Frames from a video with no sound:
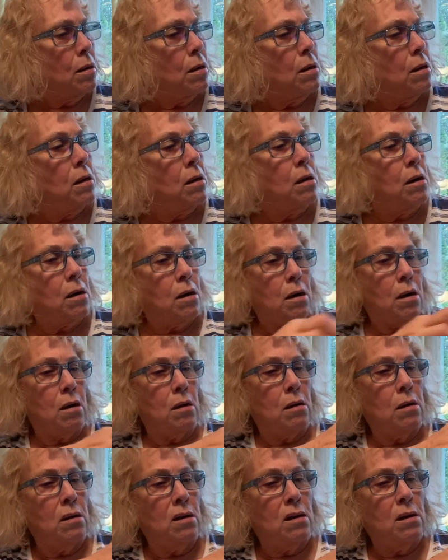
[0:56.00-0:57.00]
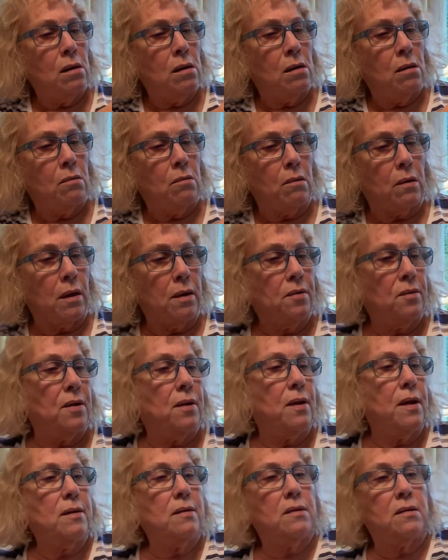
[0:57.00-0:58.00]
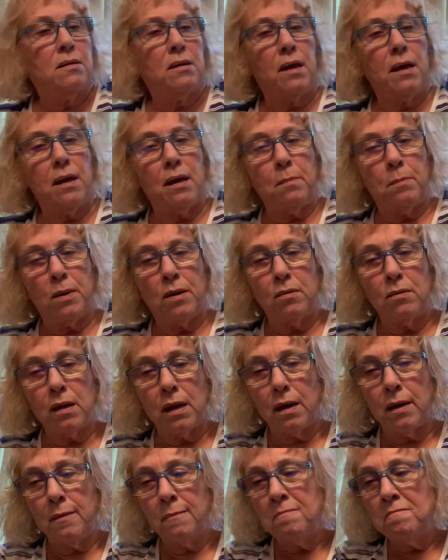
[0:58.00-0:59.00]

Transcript: Oh, I see that's tape, okay.